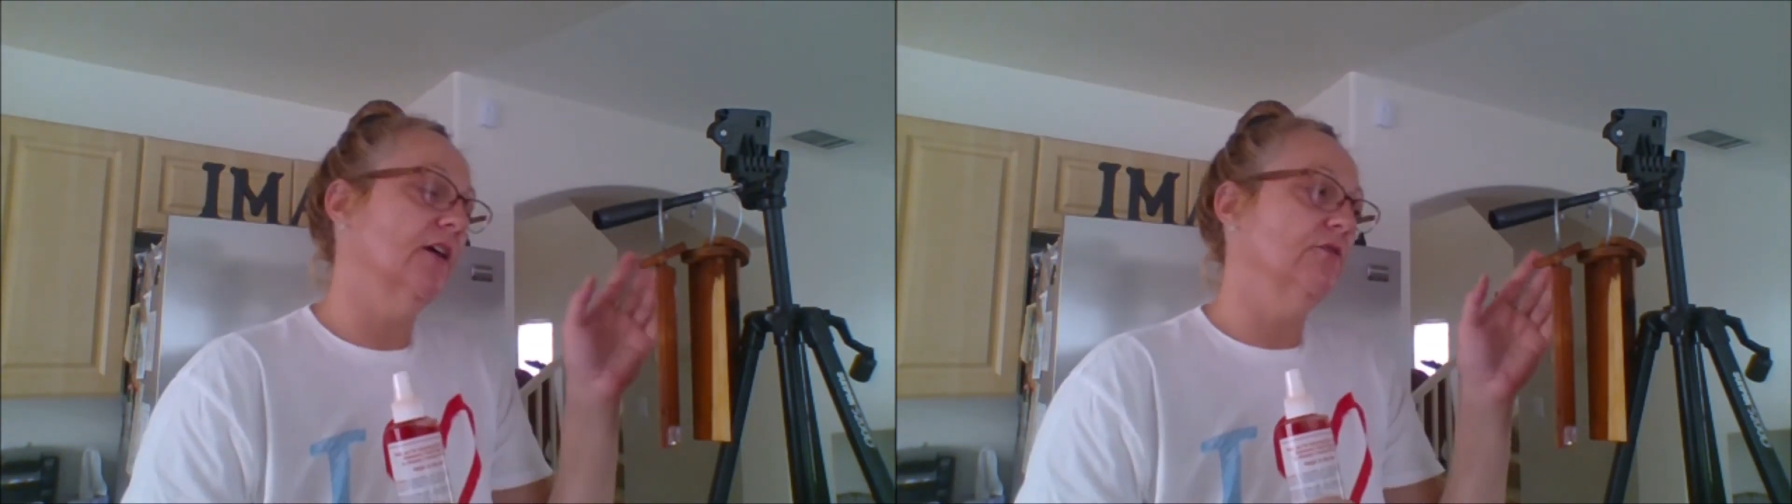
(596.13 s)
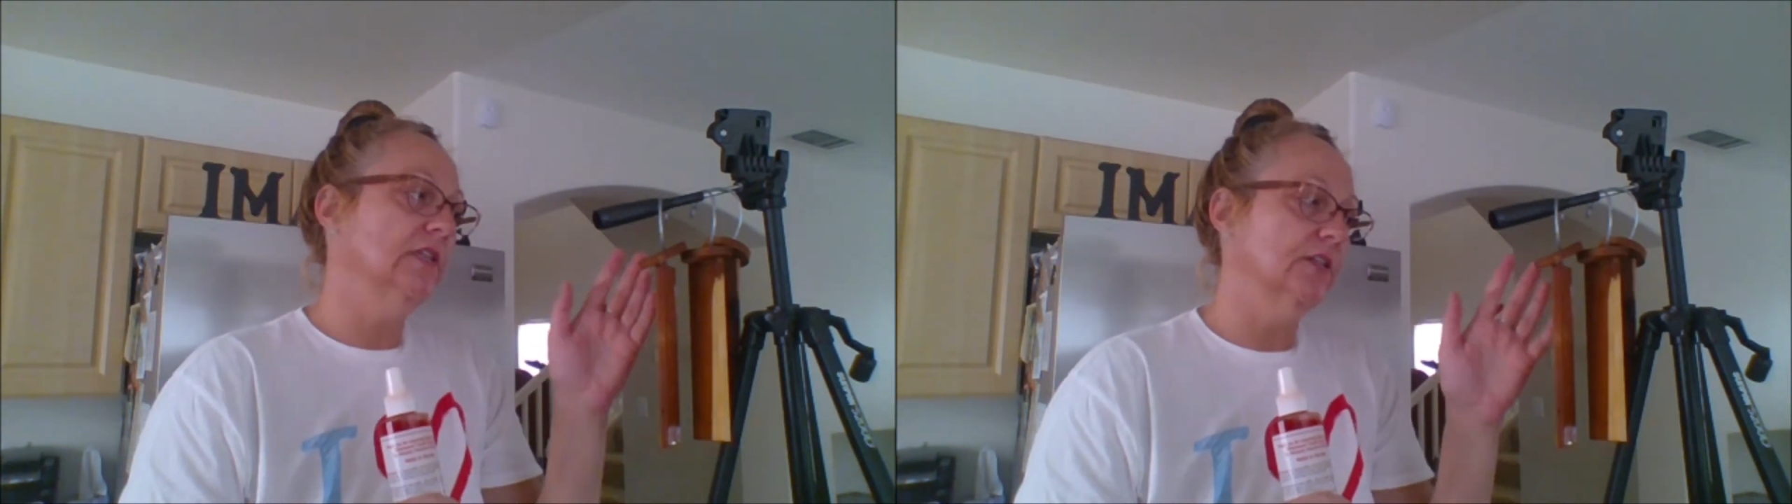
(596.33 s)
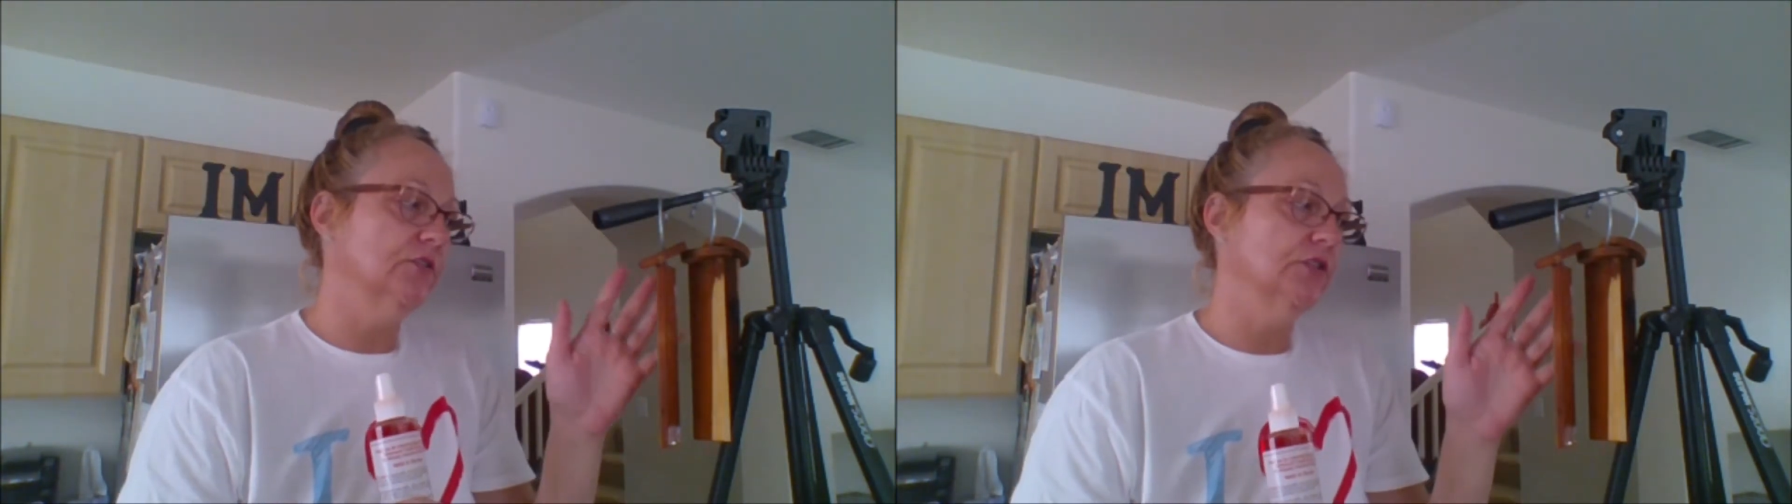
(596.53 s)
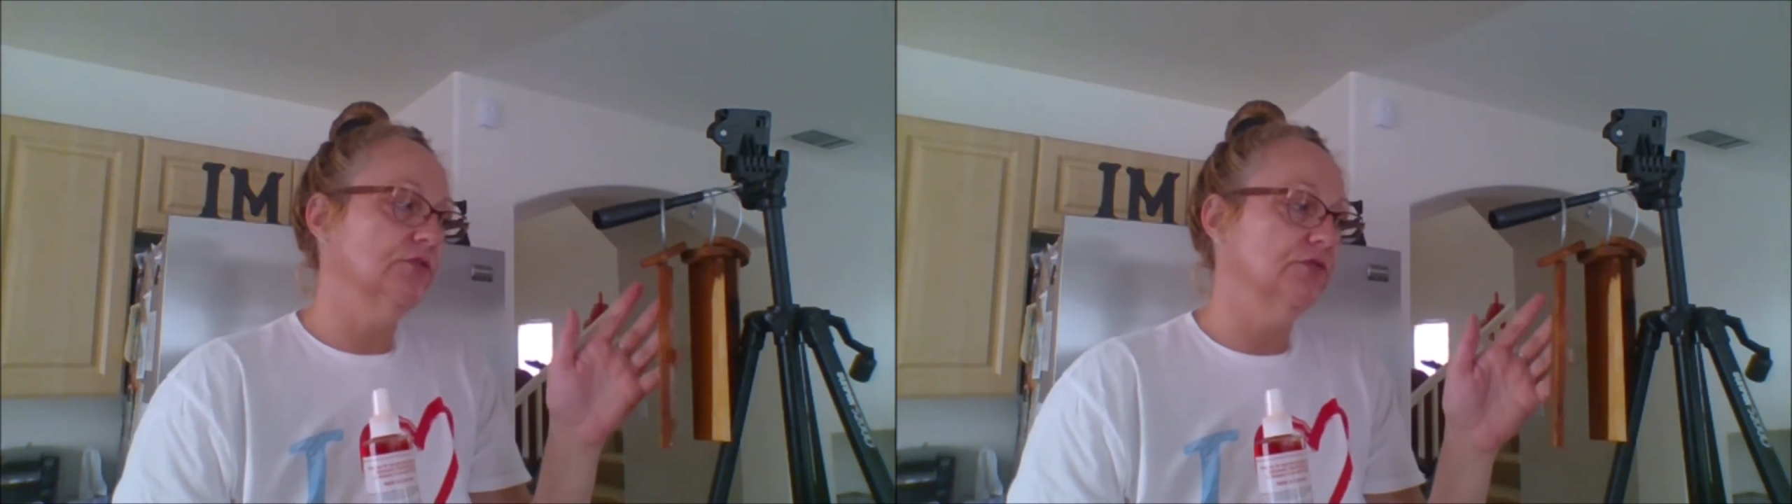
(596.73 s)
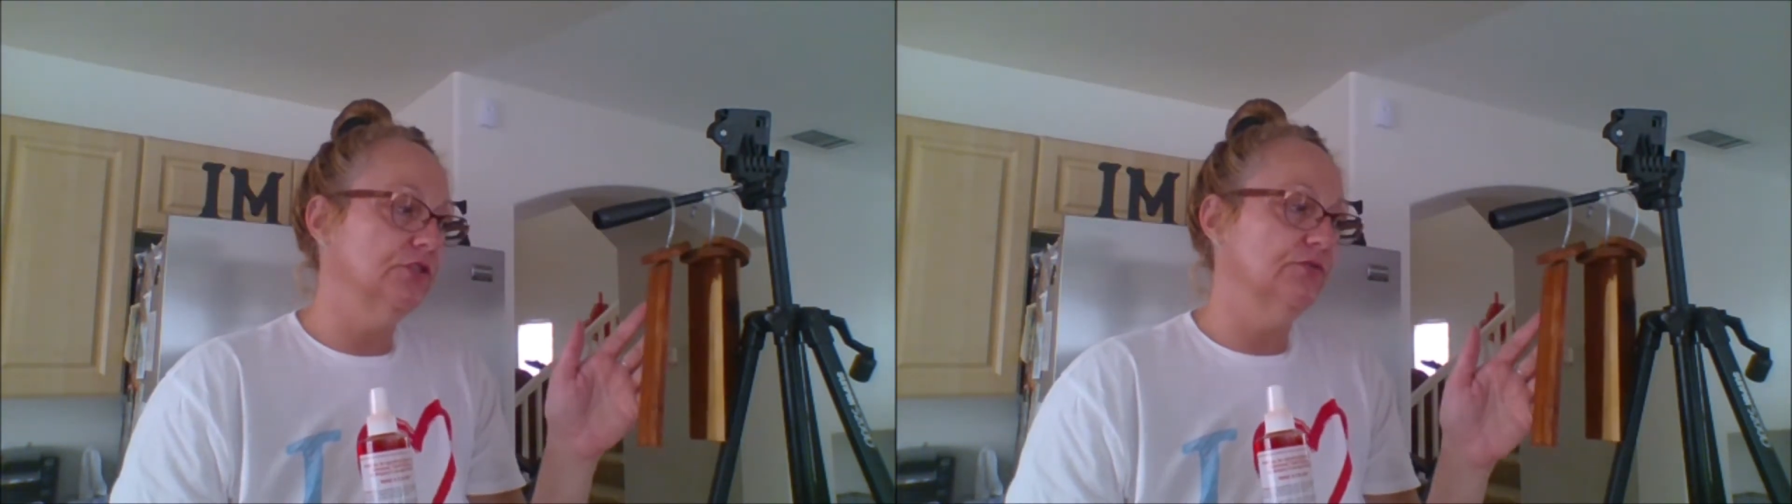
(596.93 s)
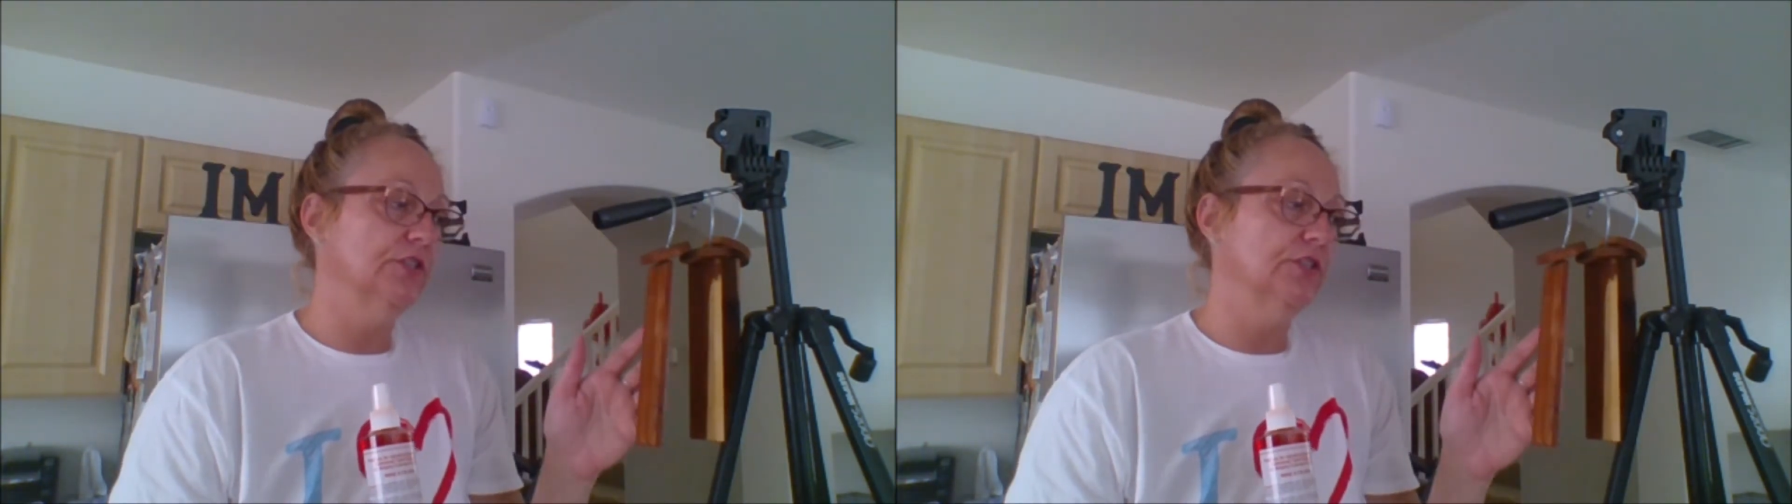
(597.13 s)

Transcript: how little you do